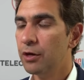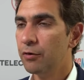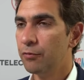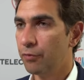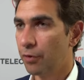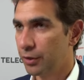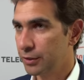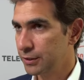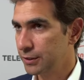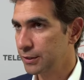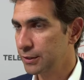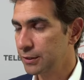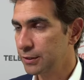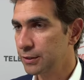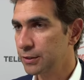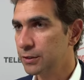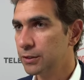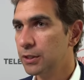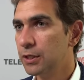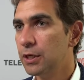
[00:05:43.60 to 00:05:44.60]
For
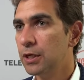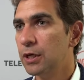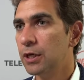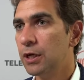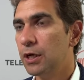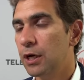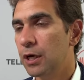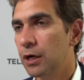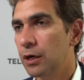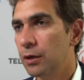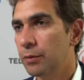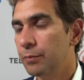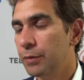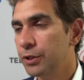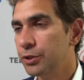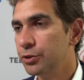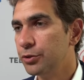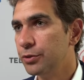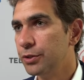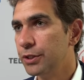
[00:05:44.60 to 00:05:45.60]
instance, uh,
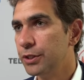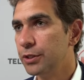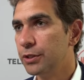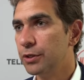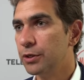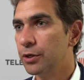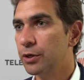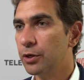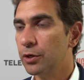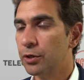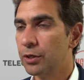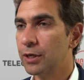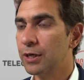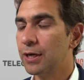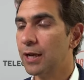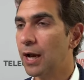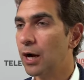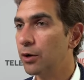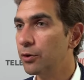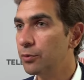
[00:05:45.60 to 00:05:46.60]
mentioning uh,
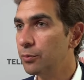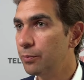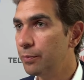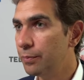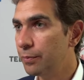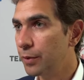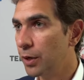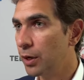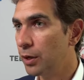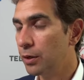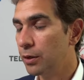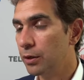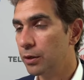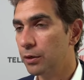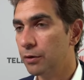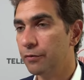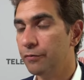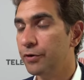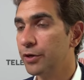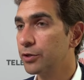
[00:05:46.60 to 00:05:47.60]
cloud
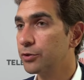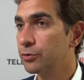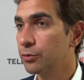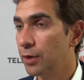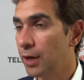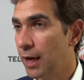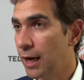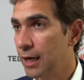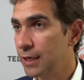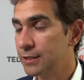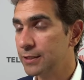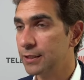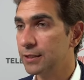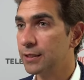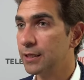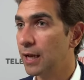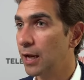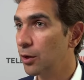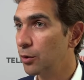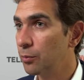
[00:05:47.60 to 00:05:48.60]
virtualized
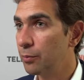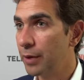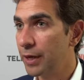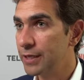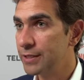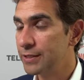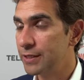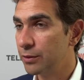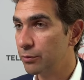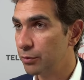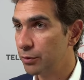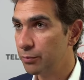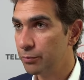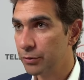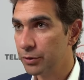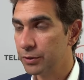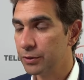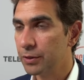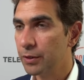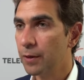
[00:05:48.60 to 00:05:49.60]
and cloud-based
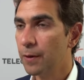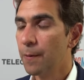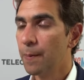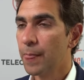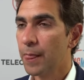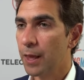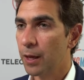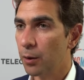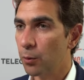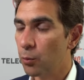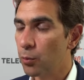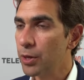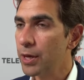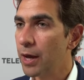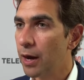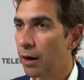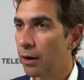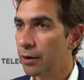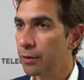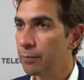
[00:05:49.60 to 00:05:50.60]
equipment, uh, we
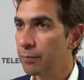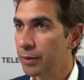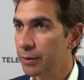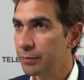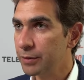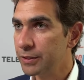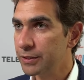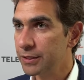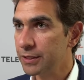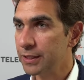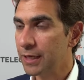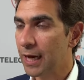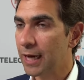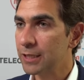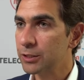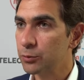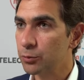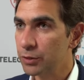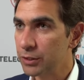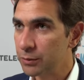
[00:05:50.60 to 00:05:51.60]
are implementing
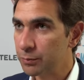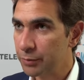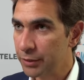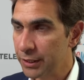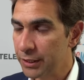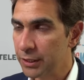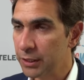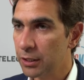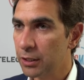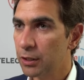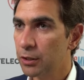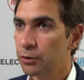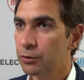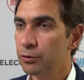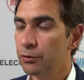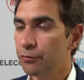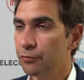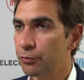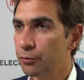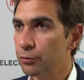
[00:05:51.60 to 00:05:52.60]
as we speak
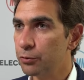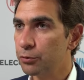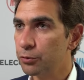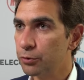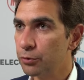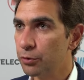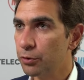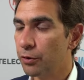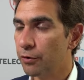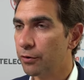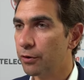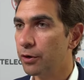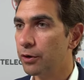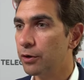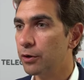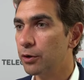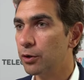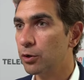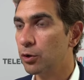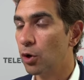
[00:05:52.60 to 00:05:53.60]
the future
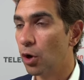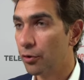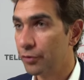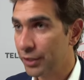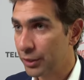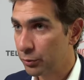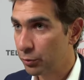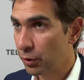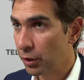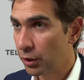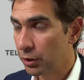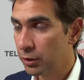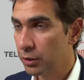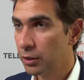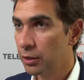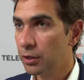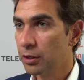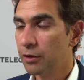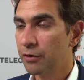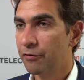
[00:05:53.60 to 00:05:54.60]
uh, core network,
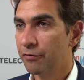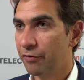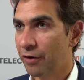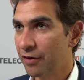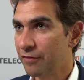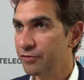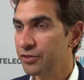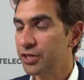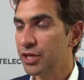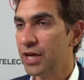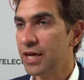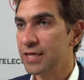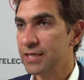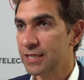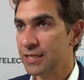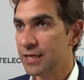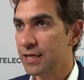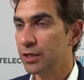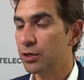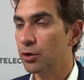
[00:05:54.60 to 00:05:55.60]
5G
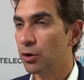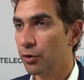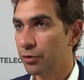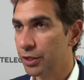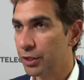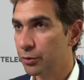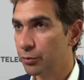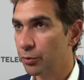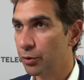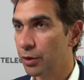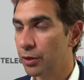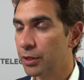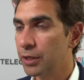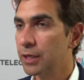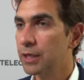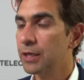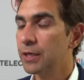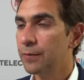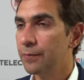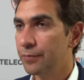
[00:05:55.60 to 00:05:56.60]
SA core network
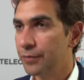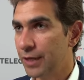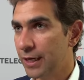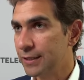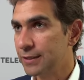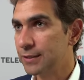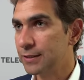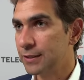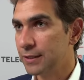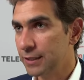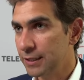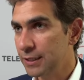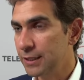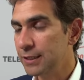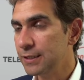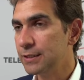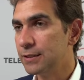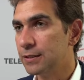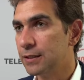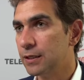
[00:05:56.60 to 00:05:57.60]
that
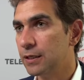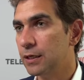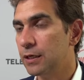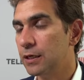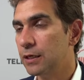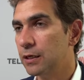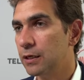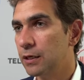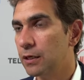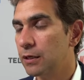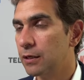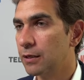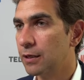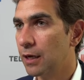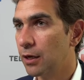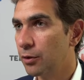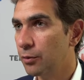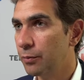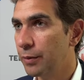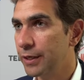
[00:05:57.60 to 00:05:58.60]
is uh,
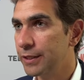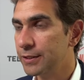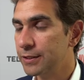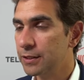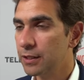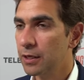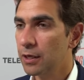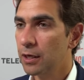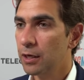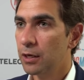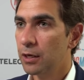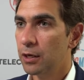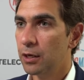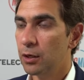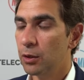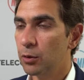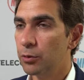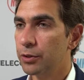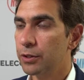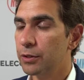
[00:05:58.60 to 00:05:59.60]
cloud-based.
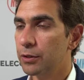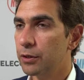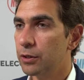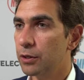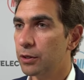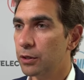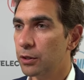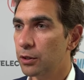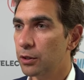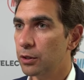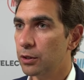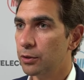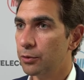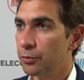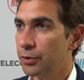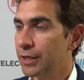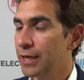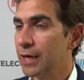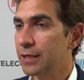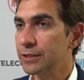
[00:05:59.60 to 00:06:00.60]

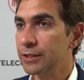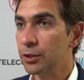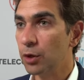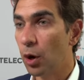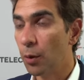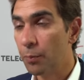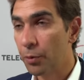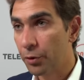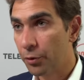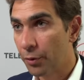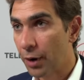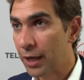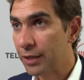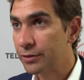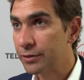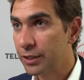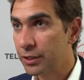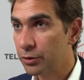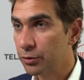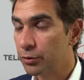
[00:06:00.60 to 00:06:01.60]
regarding Open
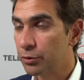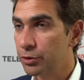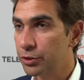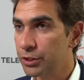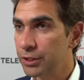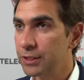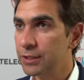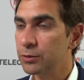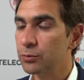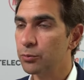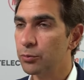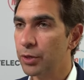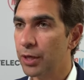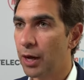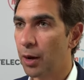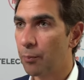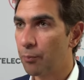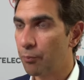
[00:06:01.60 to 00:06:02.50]
RAN technologies, we are